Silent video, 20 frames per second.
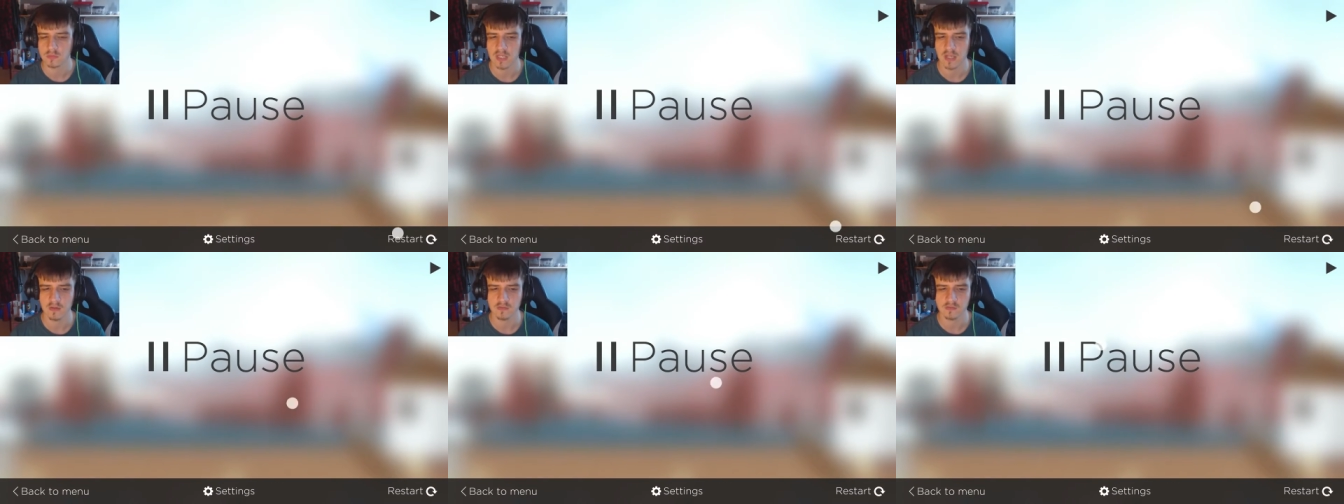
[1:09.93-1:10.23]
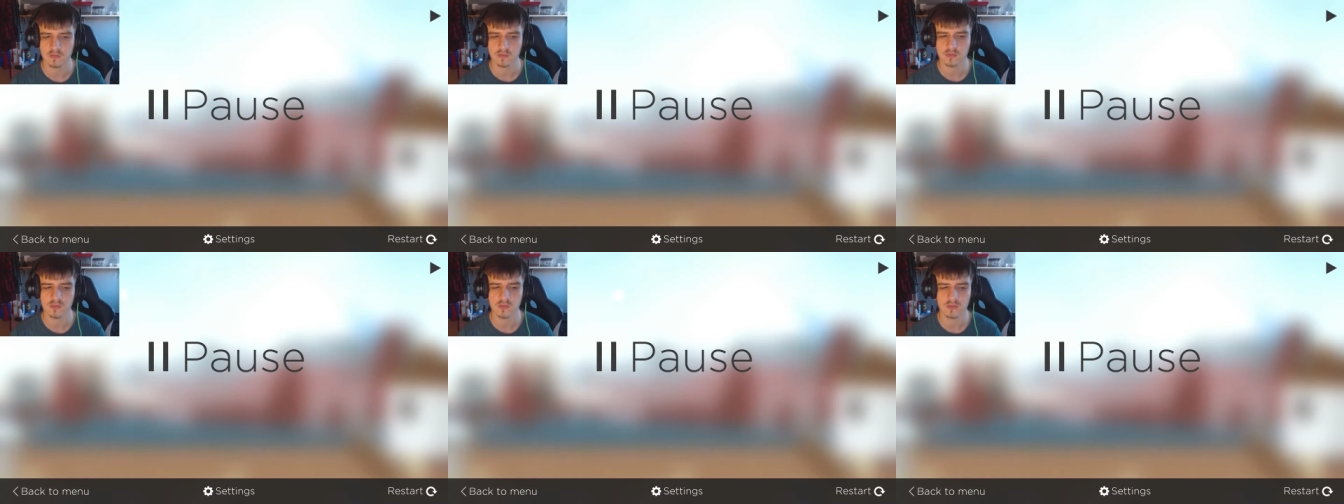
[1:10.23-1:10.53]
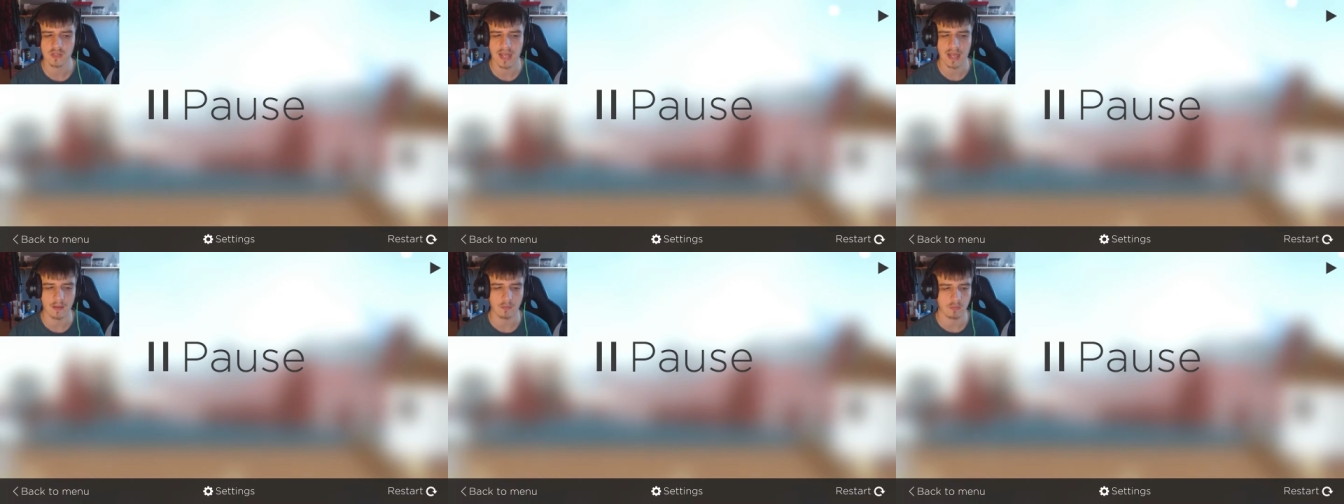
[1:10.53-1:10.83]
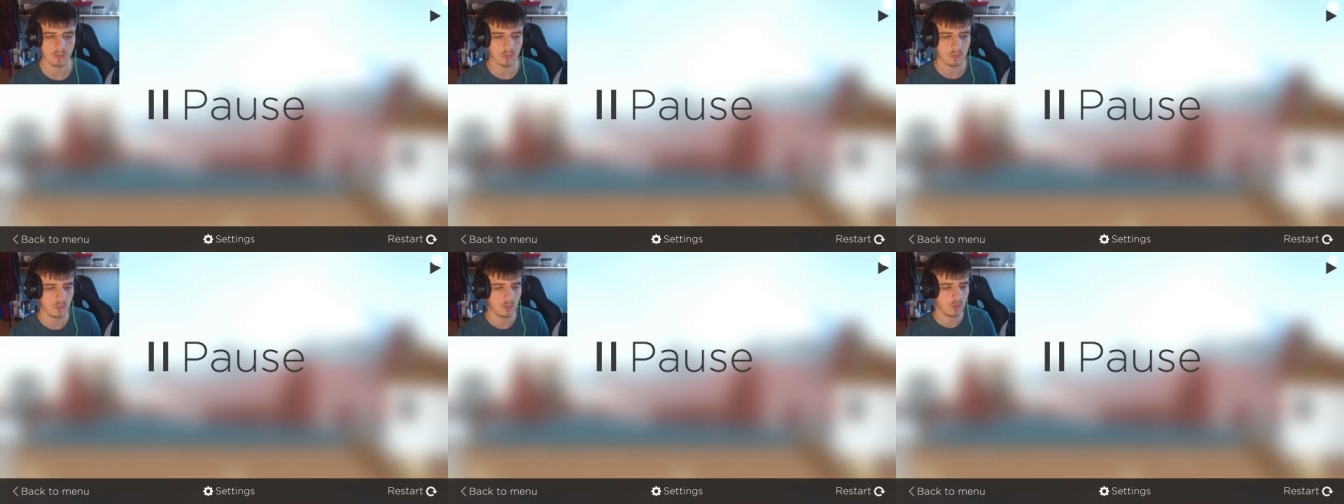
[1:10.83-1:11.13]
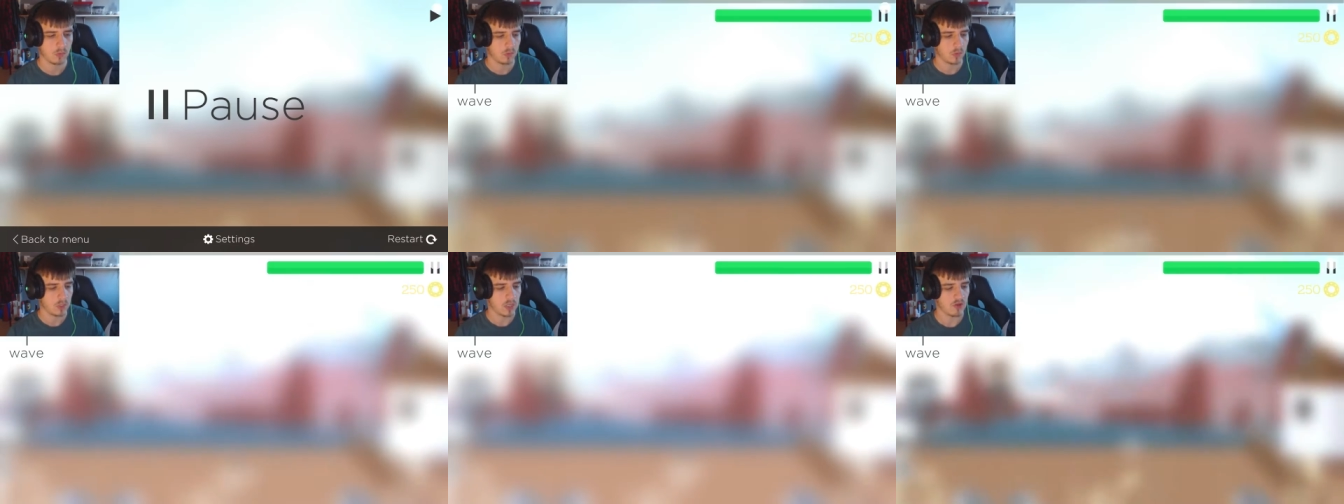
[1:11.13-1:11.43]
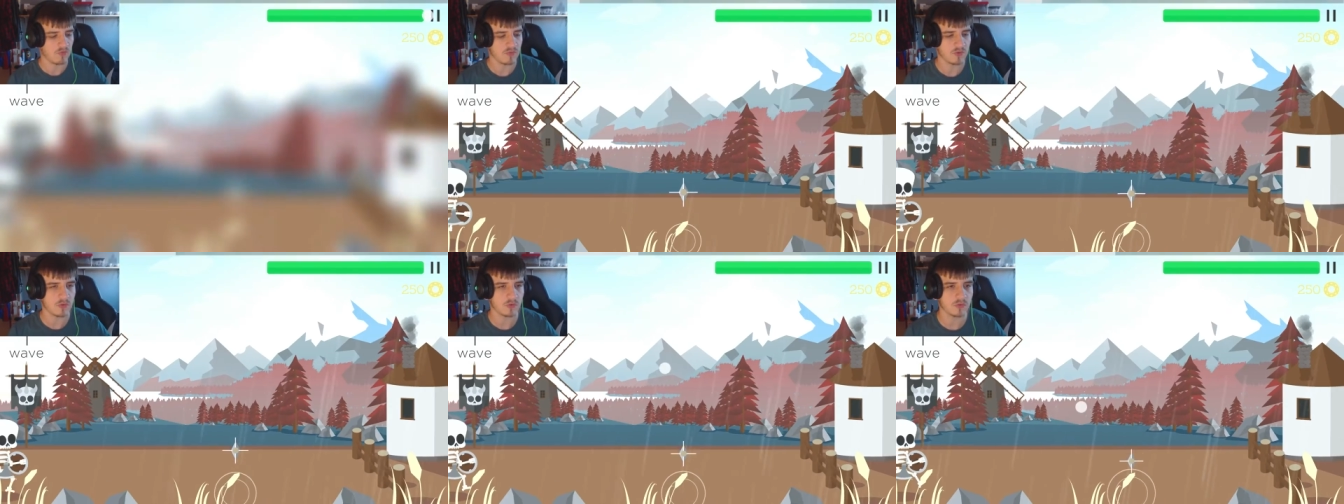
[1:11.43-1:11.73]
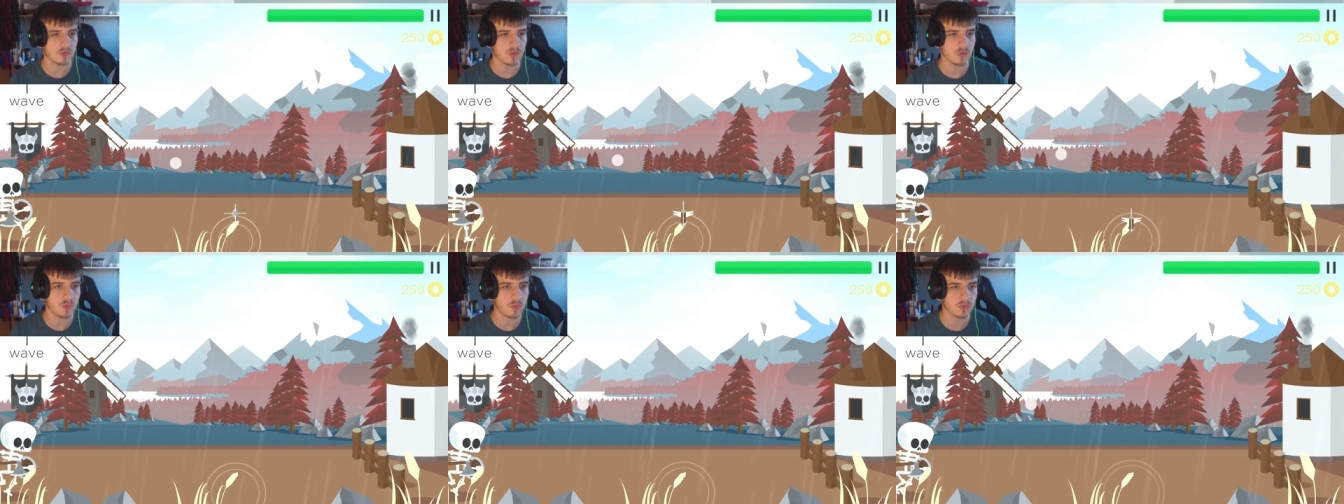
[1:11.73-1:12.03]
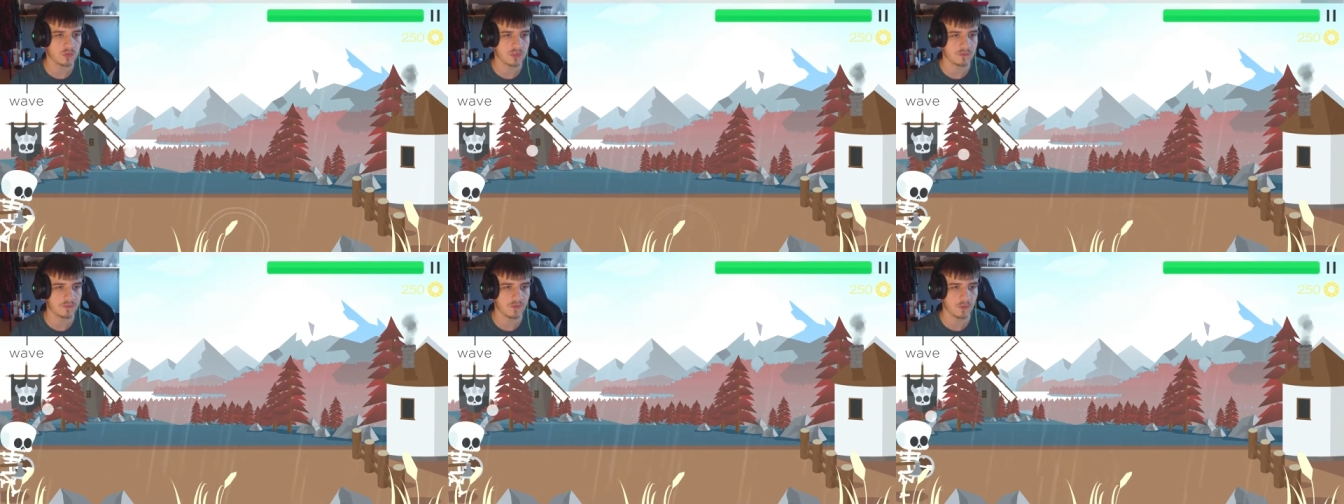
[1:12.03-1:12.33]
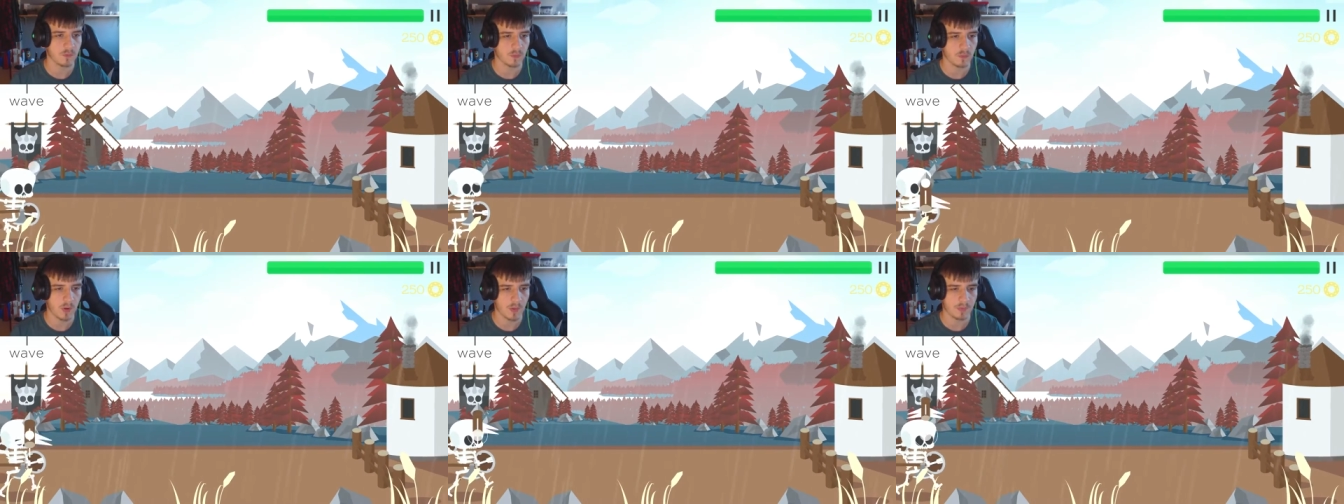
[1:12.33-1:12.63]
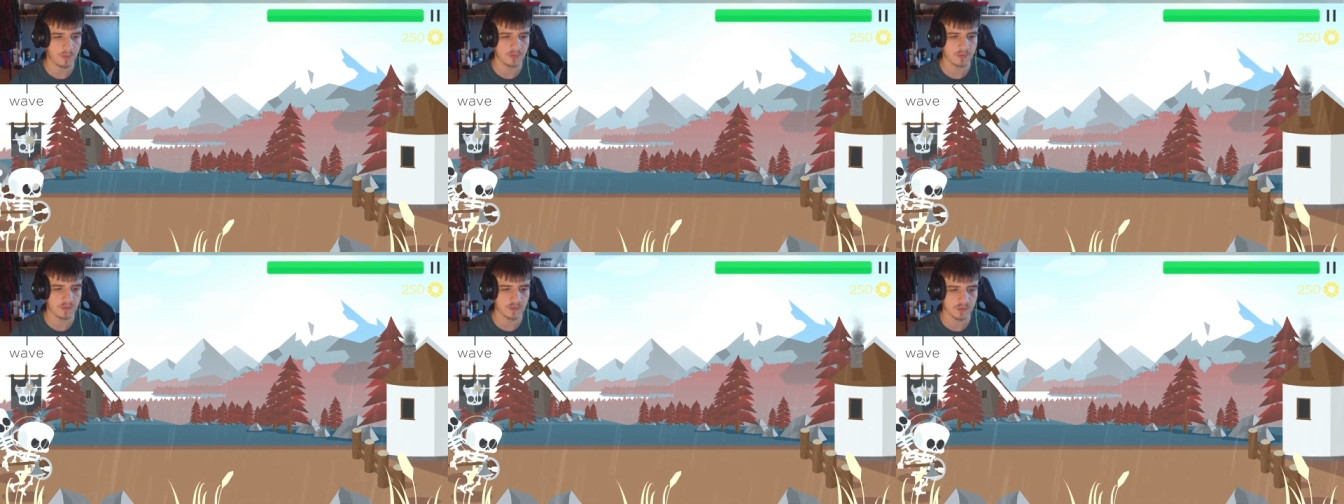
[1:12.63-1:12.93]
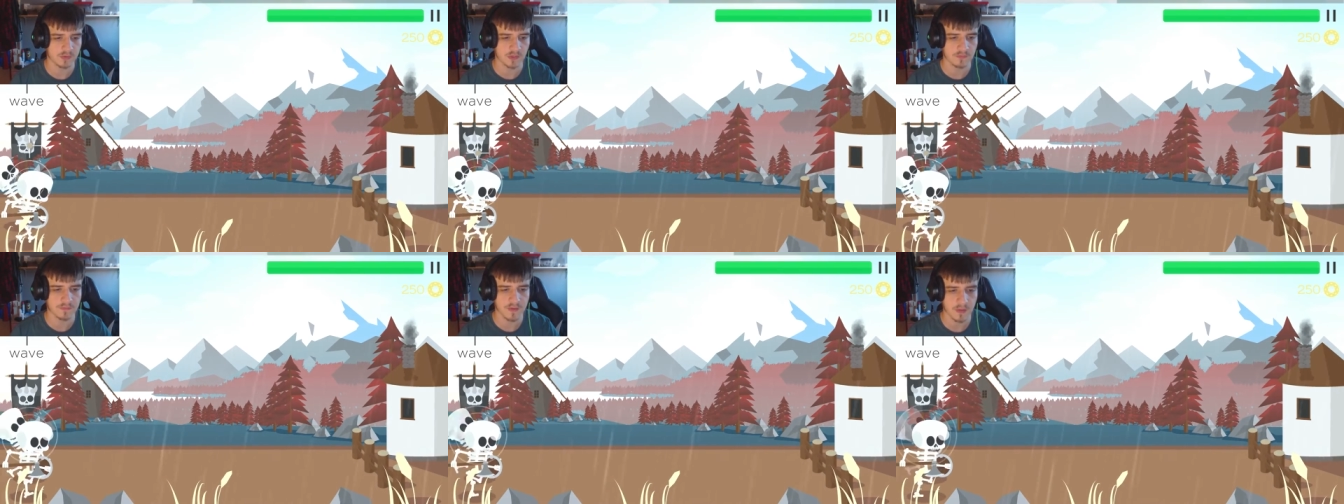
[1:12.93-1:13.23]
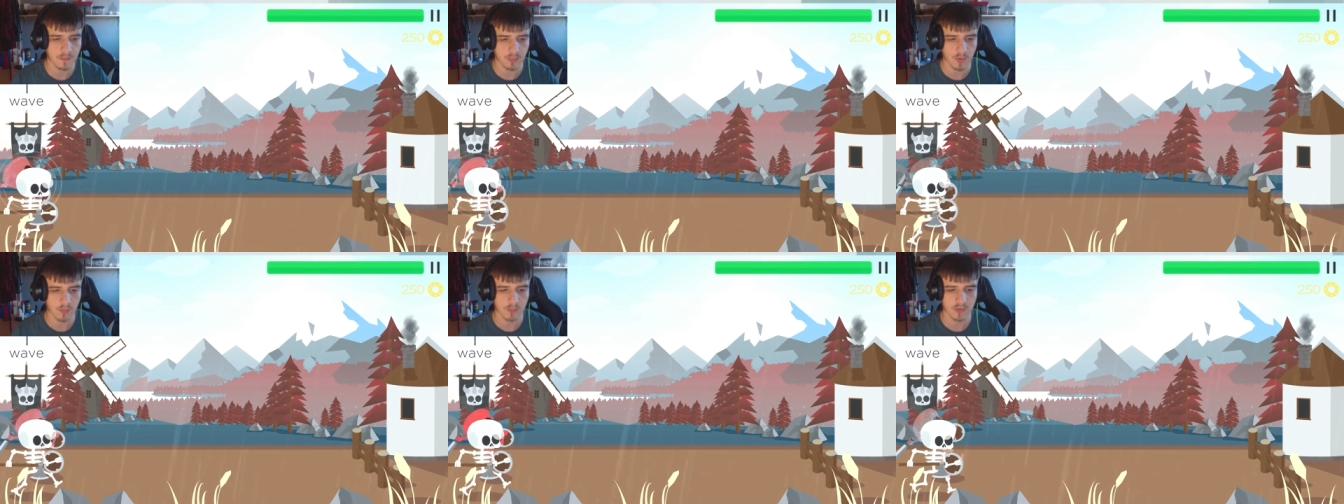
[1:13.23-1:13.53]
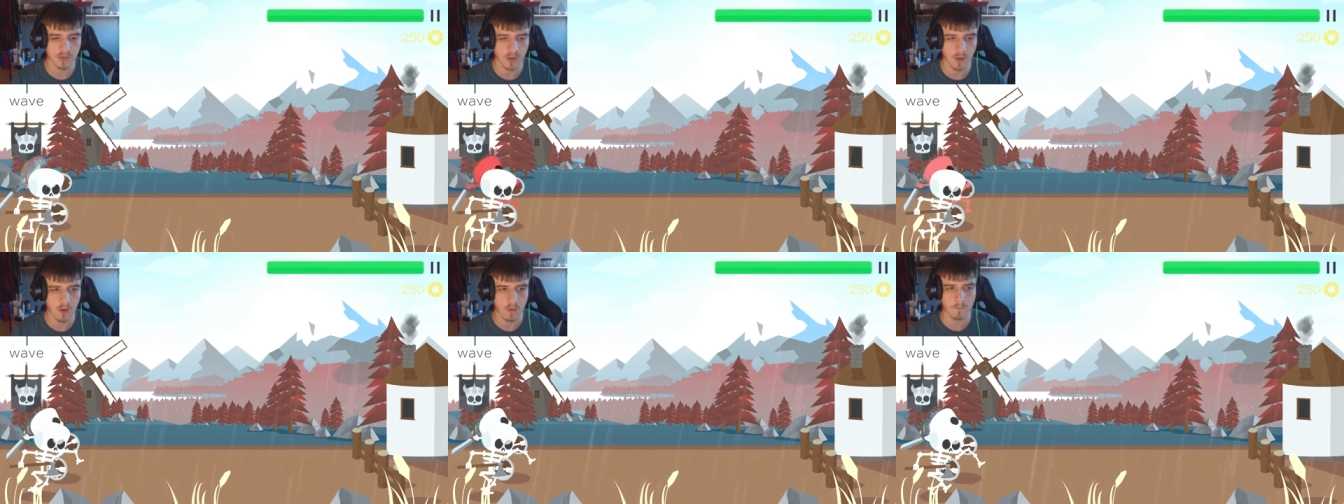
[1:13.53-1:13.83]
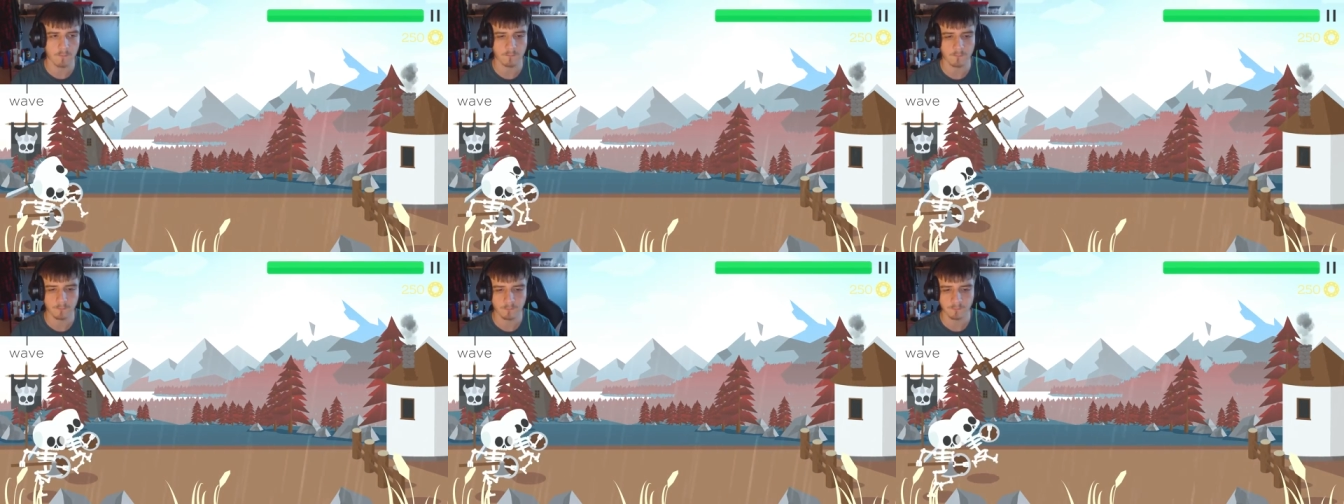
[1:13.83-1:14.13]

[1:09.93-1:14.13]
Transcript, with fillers: Now it's not too loud. Have we got new different weapons and stuff yet? Probably not.